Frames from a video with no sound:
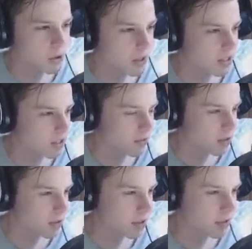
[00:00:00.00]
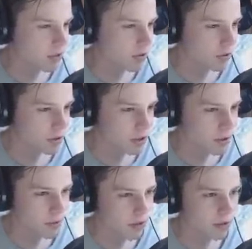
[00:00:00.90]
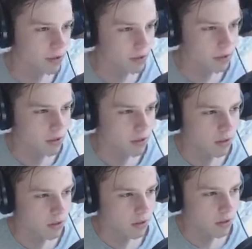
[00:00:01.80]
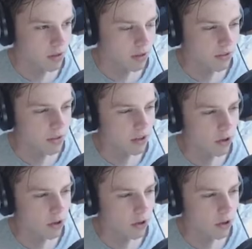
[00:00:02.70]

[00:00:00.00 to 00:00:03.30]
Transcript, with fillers: 2017 or October. Yeah, I think